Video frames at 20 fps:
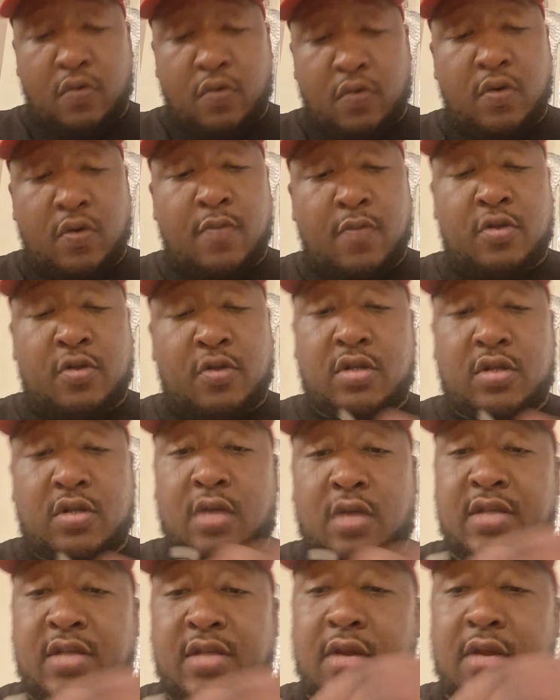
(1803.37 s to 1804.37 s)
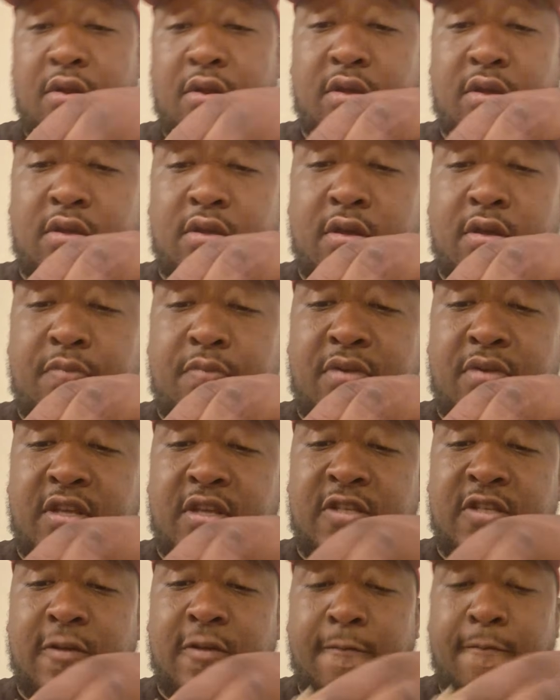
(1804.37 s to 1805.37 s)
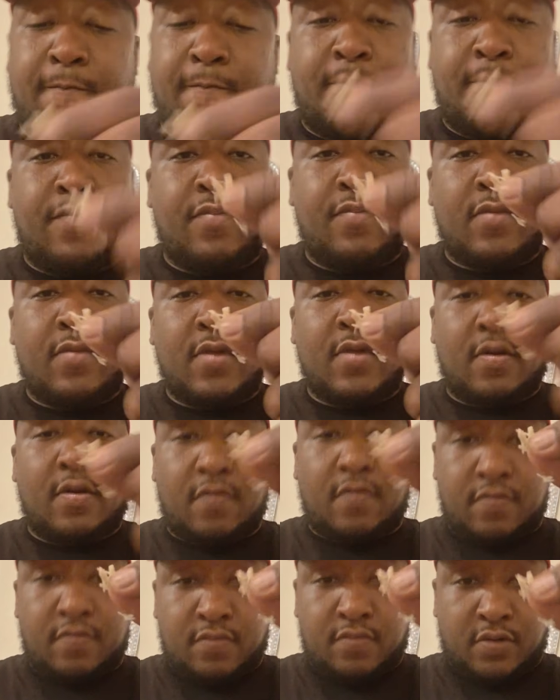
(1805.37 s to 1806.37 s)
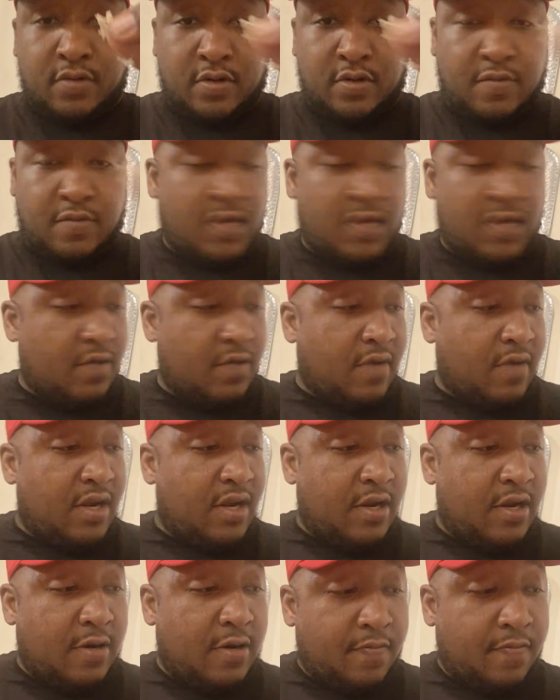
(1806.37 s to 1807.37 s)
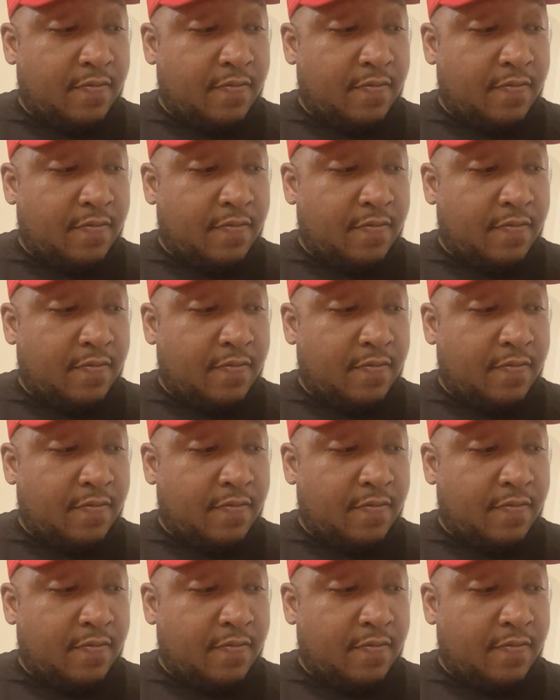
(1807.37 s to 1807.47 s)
we almost lost out on a good piece. Good meat right there.